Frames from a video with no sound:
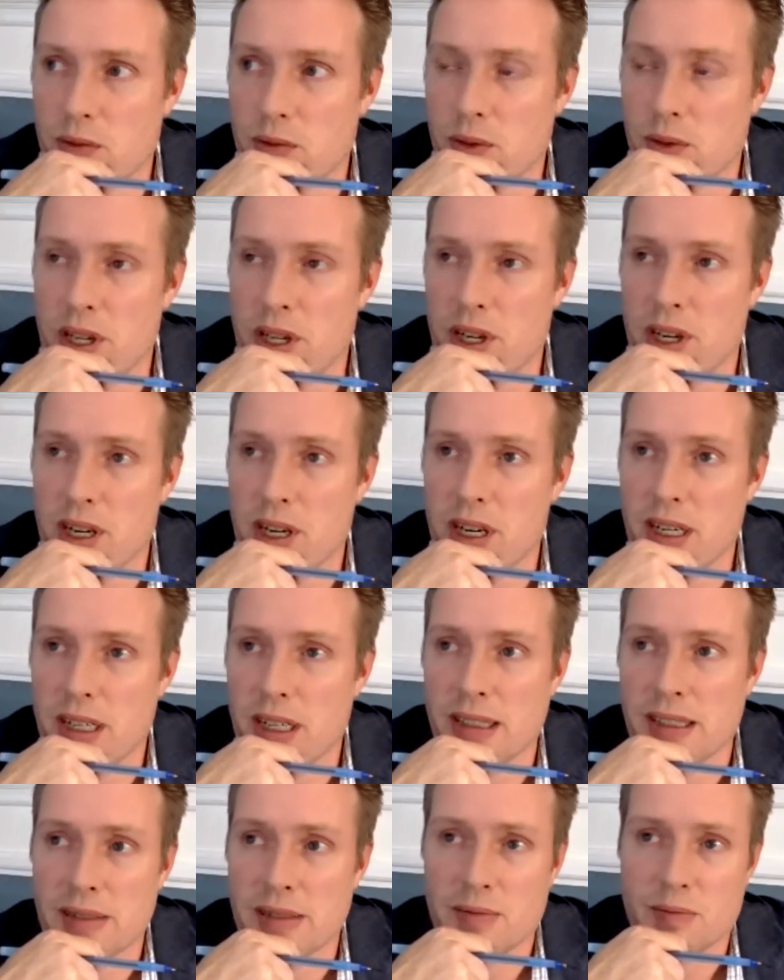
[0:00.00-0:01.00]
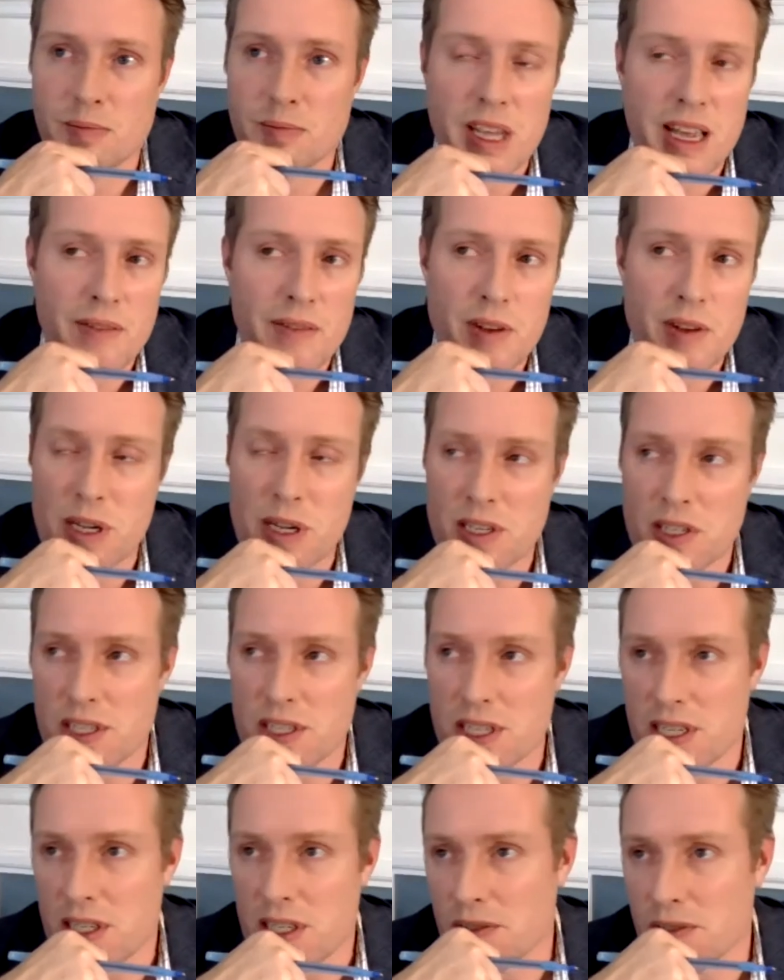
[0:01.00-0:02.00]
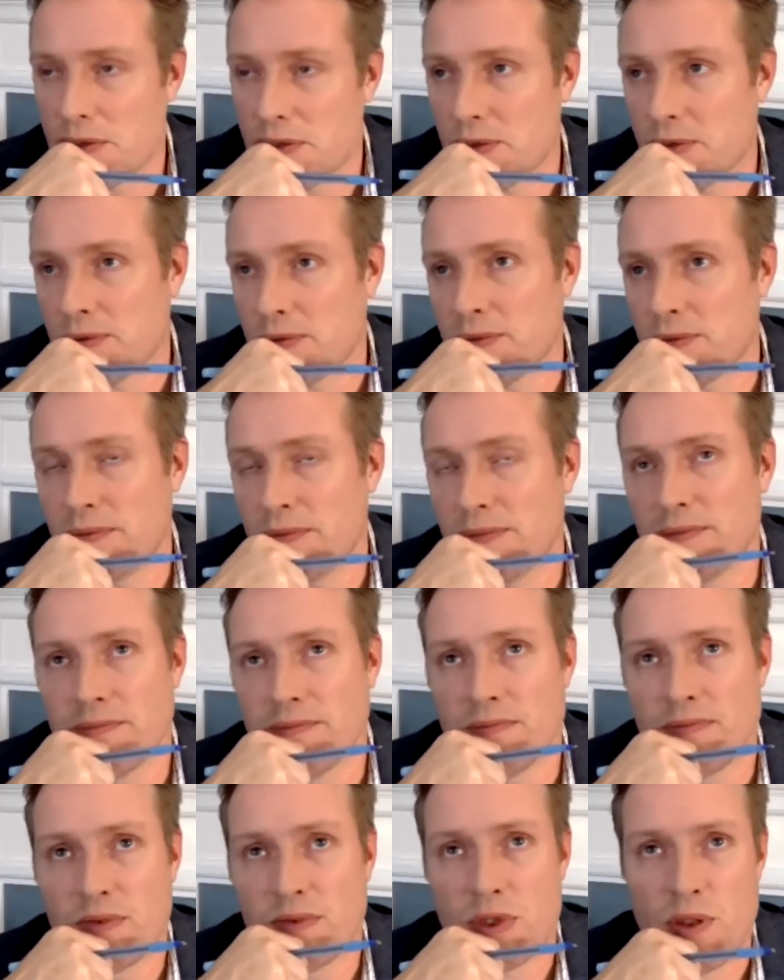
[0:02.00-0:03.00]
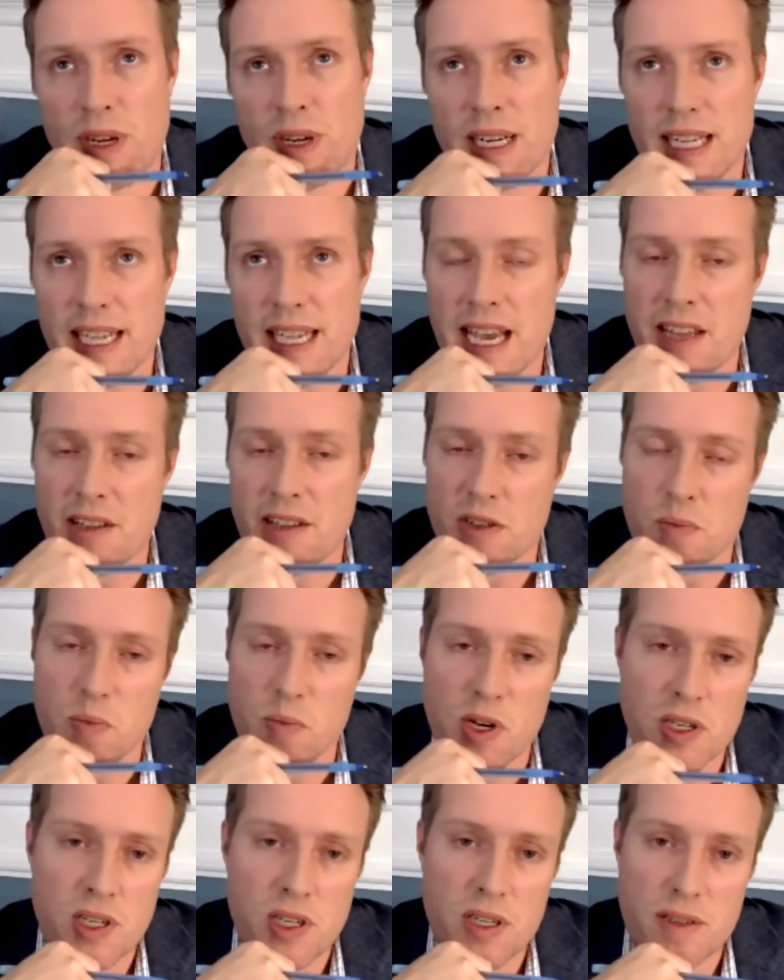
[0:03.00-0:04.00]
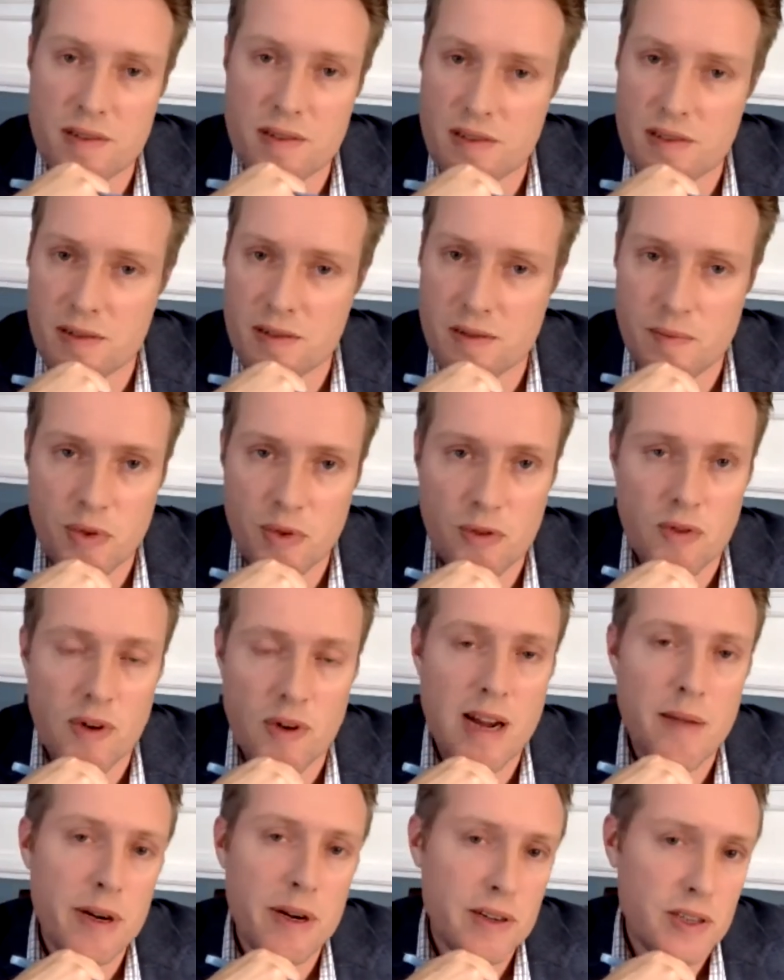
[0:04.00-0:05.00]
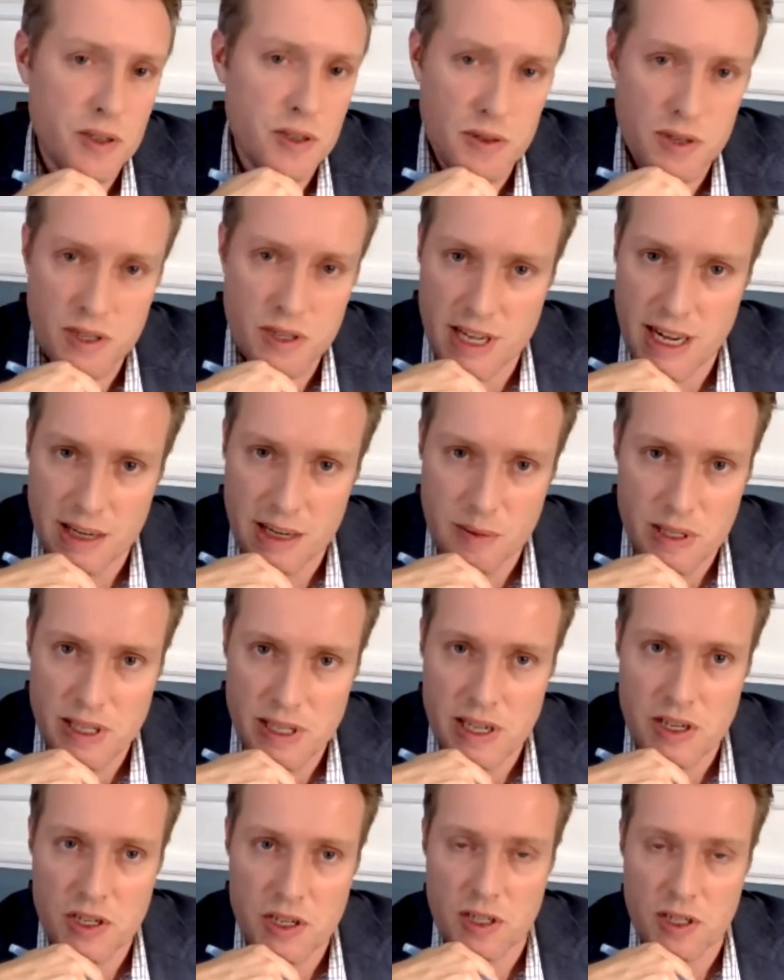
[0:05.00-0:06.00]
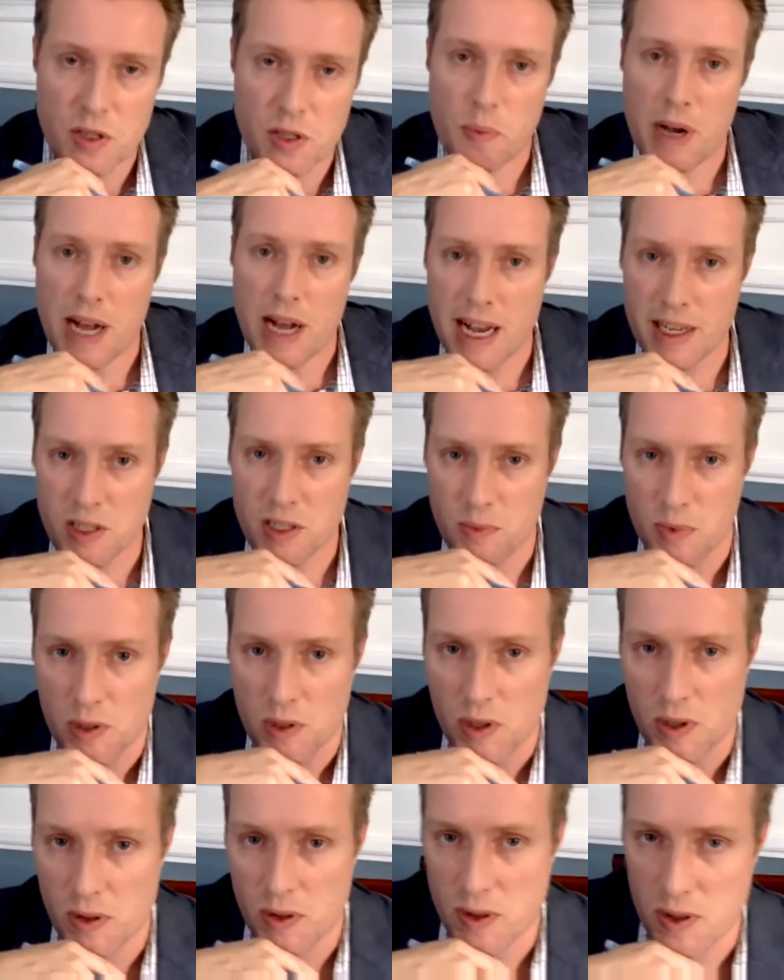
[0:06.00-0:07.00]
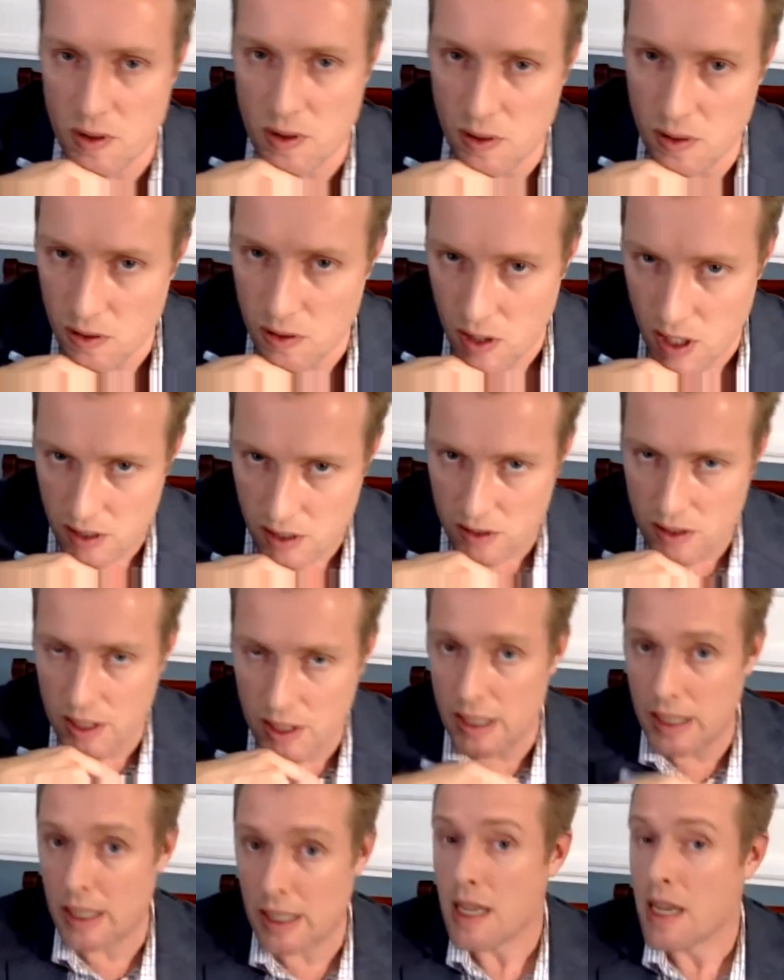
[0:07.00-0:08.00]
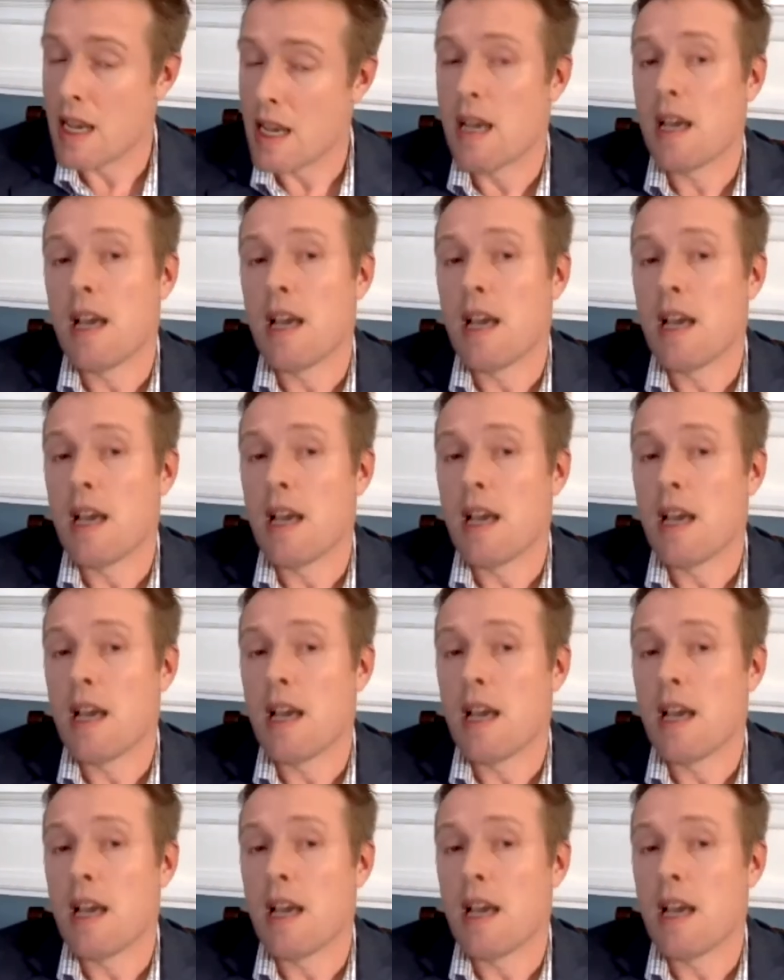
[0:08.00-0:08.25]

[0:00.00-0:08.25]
we are Kevin and myself trying to gather as much primary source documentation as possible. Luckily,